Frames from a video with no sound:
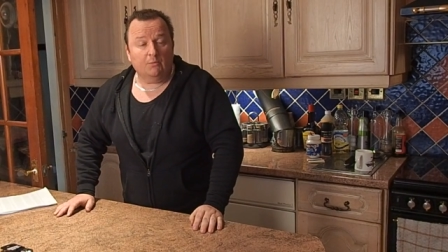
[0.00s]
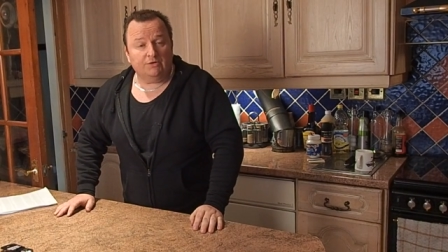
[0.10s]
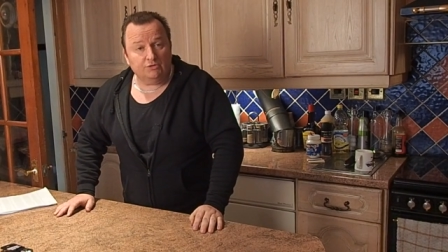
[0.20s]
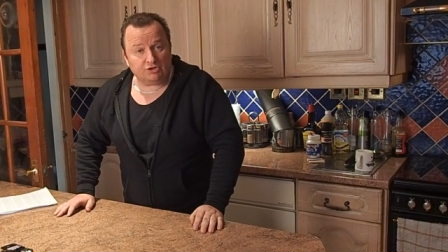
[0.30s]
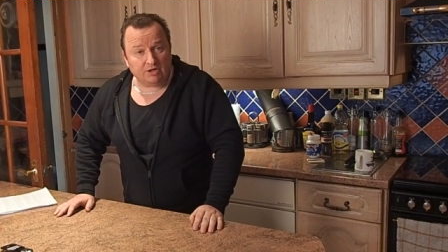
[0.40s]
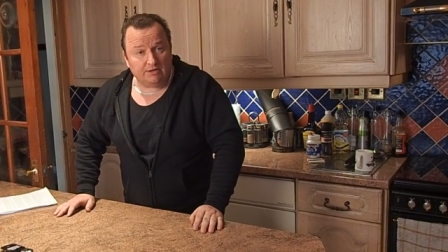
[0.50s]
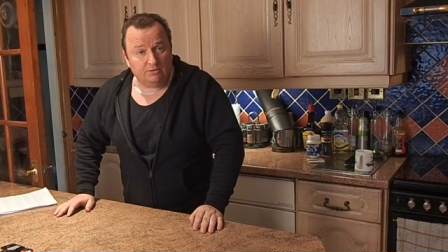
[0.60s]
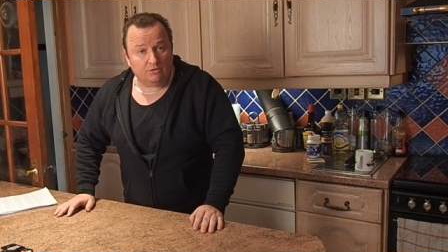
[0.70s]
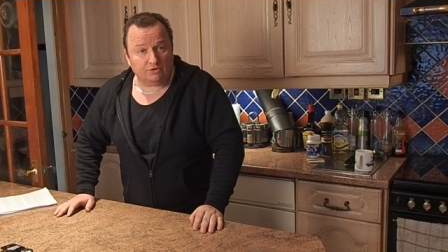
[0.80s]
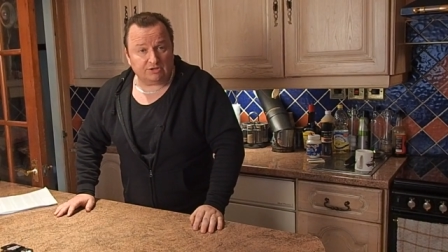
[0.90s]
When you say
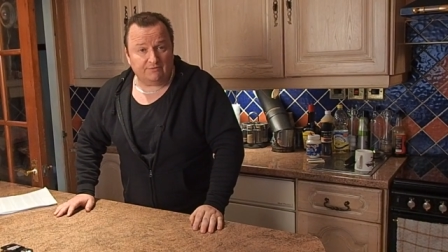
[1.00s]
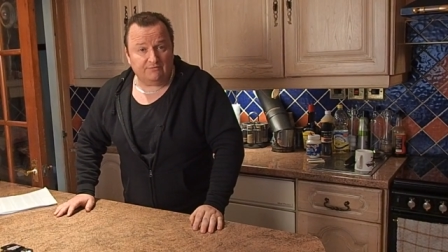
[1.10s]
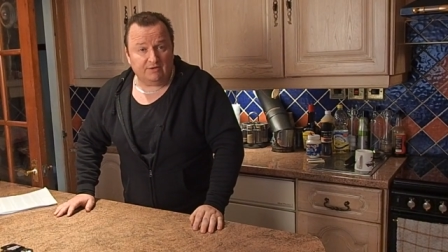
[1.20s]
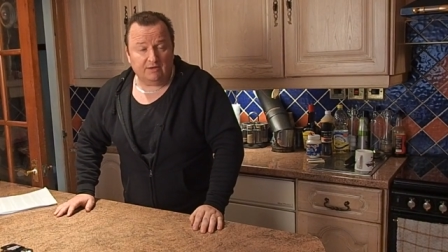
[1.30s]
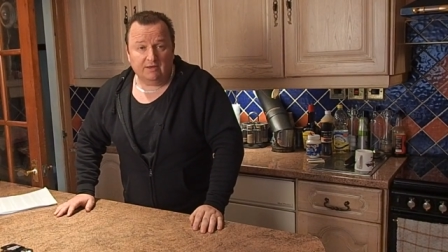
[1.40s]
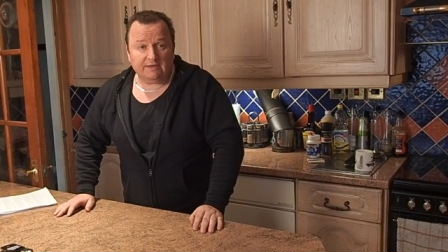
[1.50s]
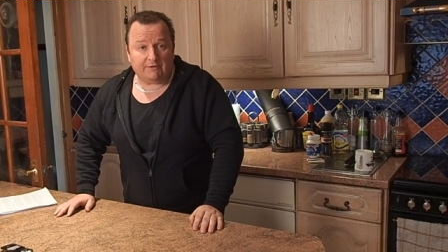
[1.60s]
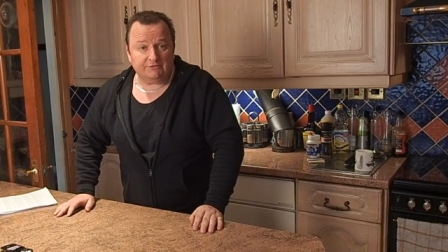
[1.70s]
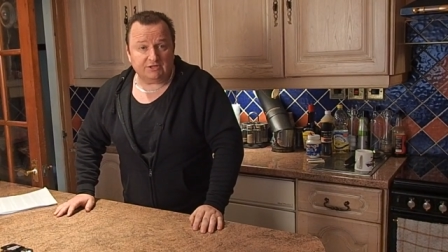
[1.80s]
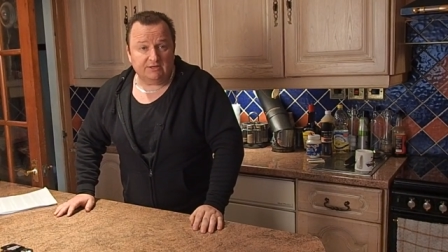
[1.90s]
you've got something
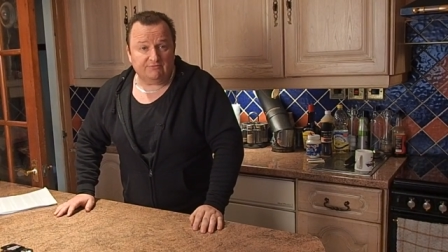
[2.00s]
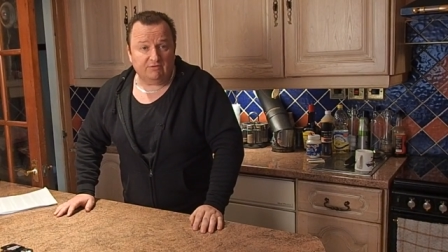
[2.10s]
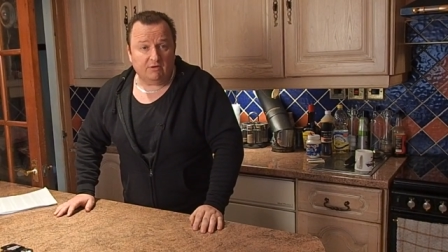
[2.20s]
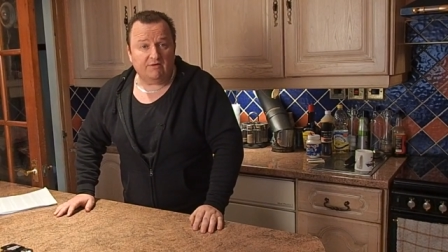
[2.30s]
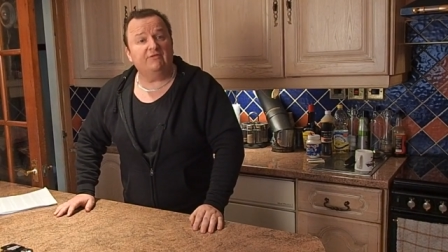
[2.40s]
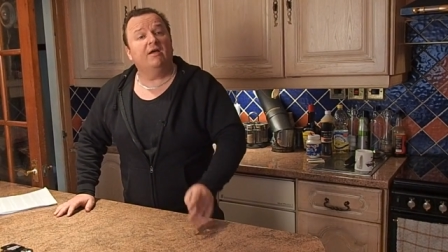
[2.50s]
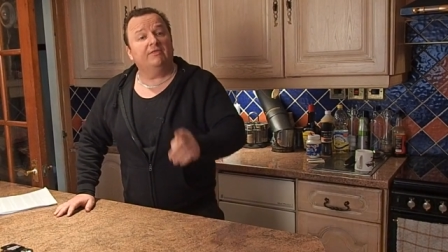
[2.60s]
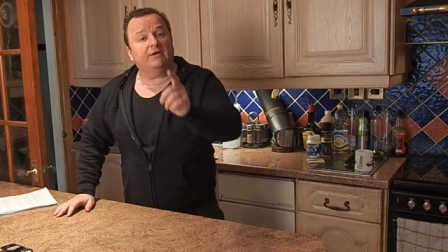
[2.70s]
guaranteed for life,